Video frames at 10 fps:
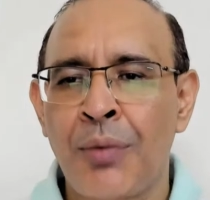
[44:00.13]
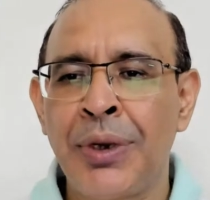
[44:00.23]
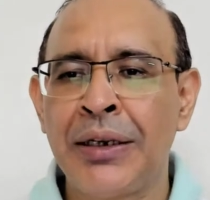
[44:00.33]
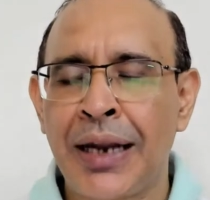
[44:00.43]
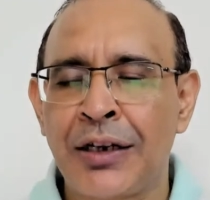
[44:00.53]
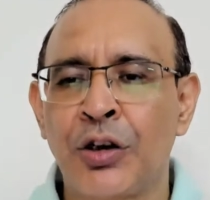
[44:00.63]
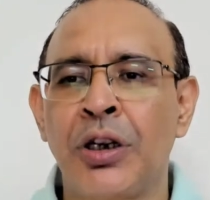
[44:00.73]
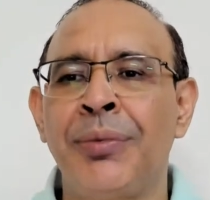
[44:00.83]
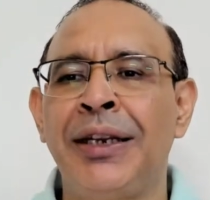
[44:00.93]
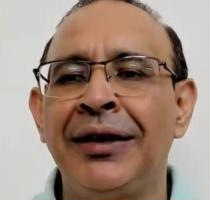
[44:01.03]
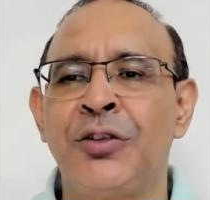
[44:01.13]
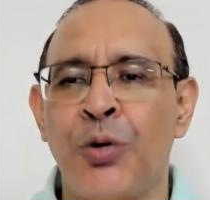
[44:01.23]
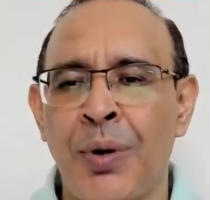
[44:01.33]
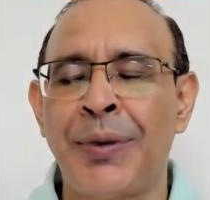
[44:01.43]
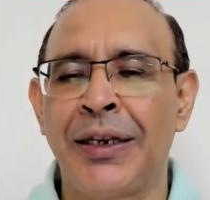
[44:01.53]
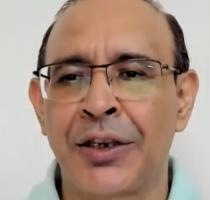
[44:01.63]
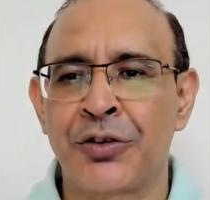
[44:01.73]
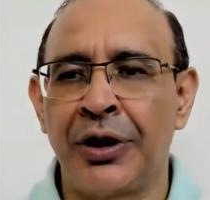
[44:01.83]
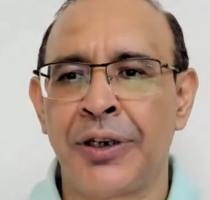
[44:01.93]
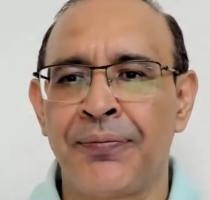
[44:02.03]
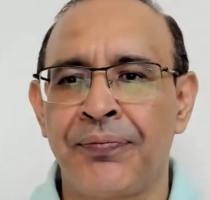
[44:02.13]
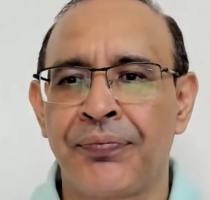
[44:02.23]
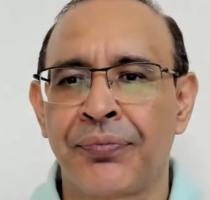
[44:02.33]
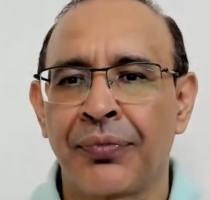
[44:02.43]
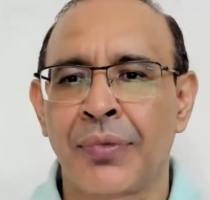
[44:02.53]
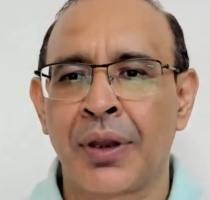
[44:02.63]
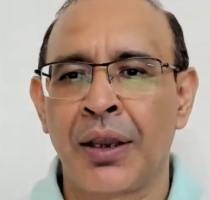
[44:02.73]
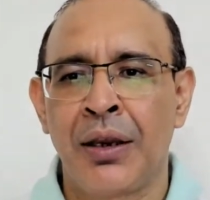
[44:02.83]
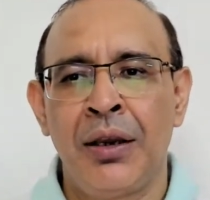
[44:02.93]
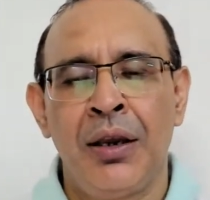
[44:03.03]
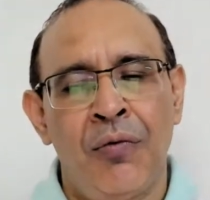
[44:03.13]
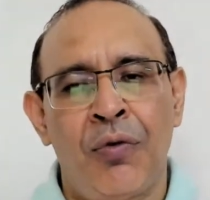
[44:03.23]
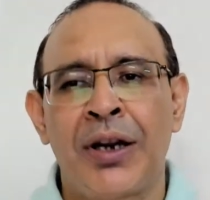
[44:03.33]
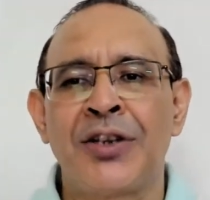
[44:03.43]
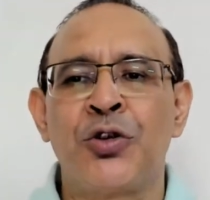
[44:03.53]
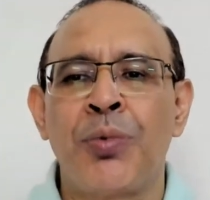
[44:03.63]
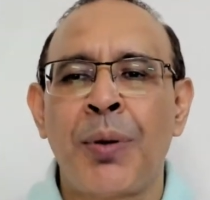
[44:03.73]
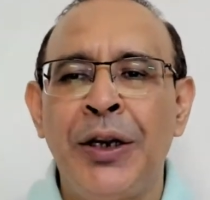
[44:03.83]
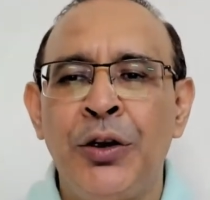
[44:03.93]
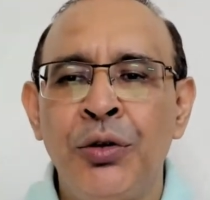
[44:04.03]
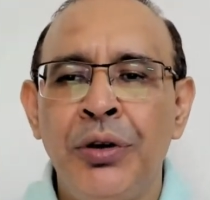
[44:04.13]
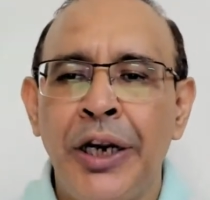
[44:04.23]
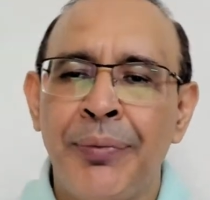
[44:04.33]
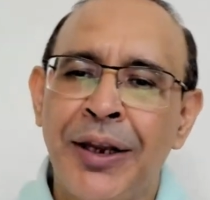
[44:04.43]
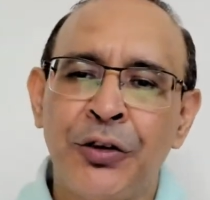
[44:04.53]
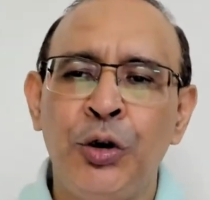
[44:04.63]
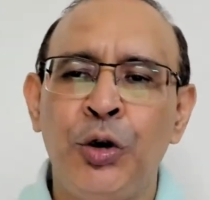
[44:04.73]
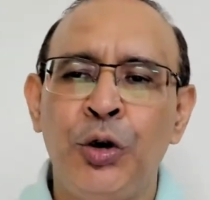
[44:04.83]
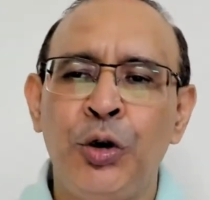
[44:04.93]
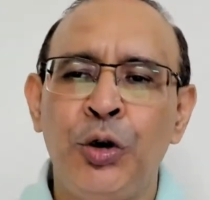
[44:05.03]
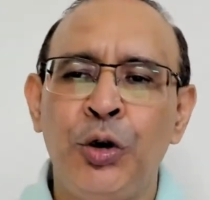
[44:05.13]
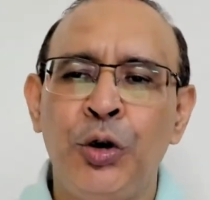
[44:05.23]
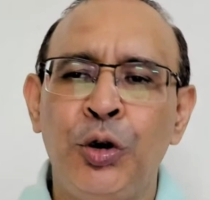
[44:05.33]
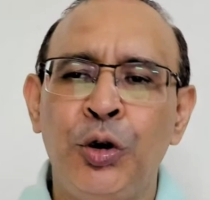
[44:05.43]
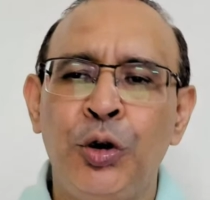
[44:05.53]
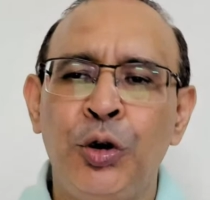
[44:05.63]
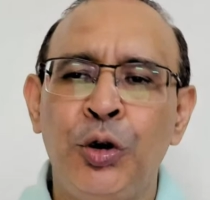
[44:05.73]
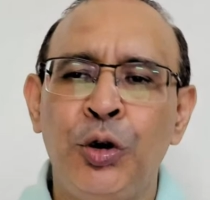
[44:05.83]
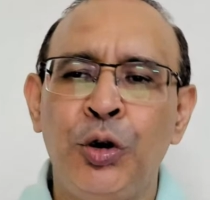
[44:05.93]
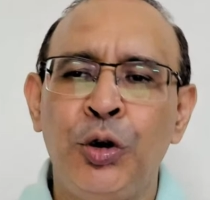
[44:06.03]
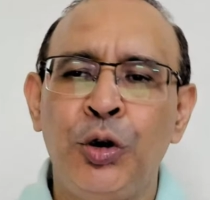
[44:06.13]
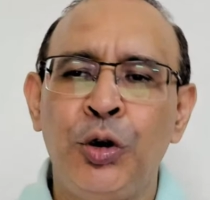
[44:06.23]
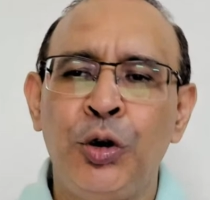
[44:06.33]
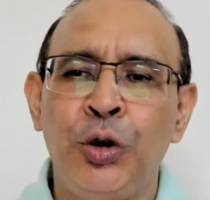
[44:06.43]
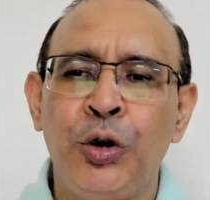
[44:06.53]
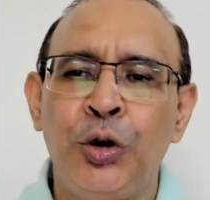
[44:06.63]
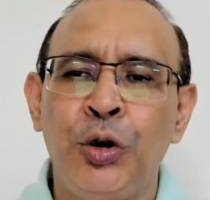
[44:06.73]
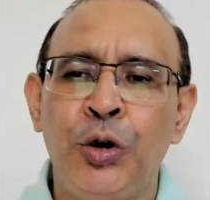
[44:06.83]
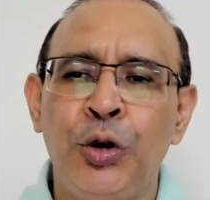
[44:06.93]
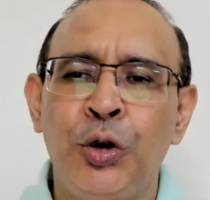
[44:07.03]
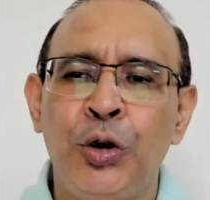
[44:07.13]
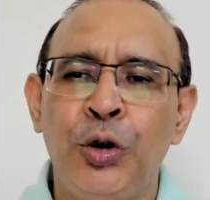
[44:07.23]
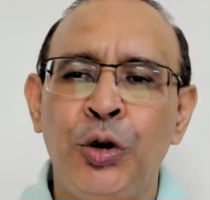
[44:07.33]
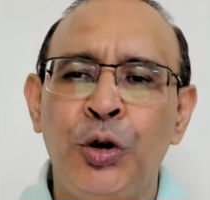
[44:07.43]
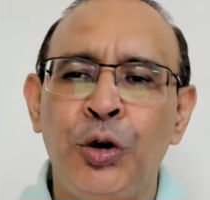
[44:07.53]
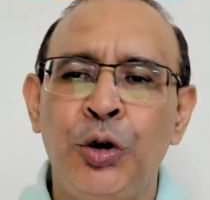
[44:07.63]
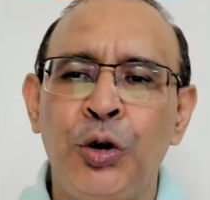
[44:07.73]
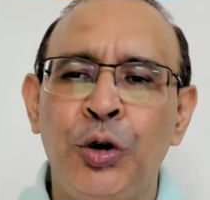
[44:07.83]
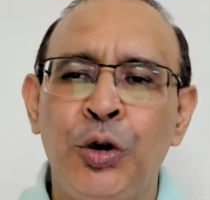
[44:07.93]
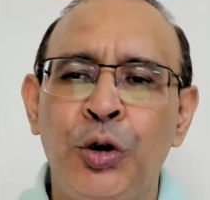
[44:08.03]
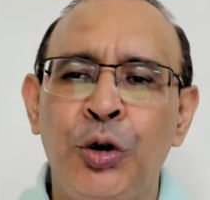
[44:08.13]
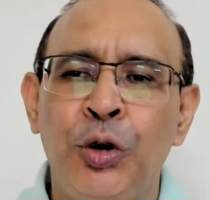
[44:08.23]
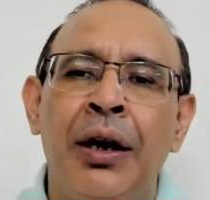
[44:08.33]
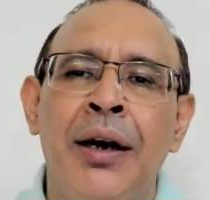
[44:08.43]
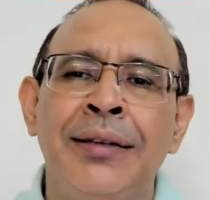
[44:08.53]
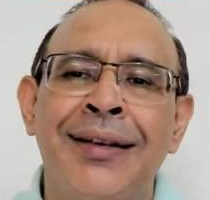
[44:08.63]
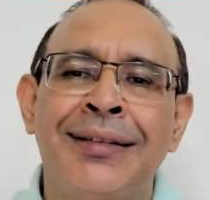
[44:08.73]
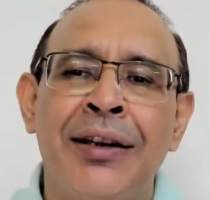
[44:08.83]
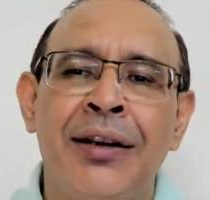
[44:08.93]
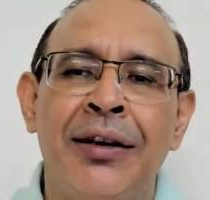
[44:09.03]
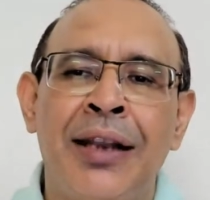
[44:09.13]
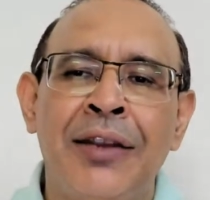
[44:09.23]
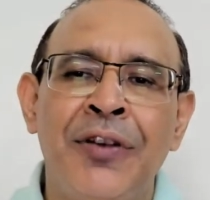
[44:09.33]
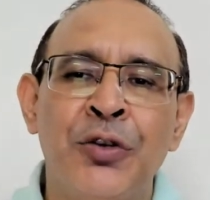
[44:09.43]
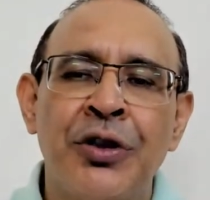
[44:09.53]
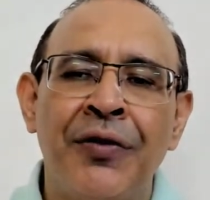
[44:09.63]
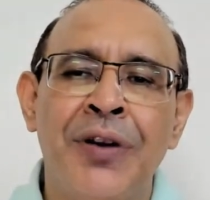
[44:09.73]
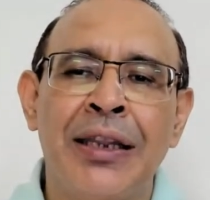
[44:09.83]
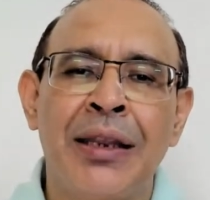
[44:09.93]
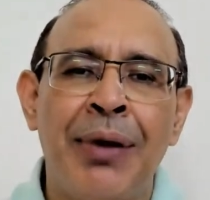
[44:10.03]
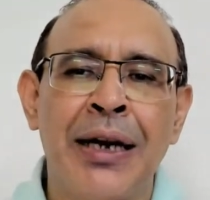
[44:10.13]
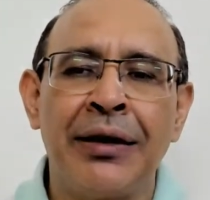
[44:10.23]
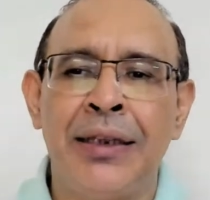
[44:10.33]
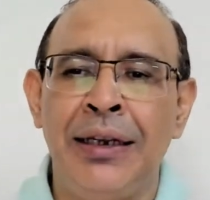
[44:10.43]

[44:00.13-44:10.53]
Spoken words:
common catecholamine is dopamine, actually. What does dopamine do? It makes you dopaminergic. It makes you happy. It makes you excited. So, just say, like we use the word Dabang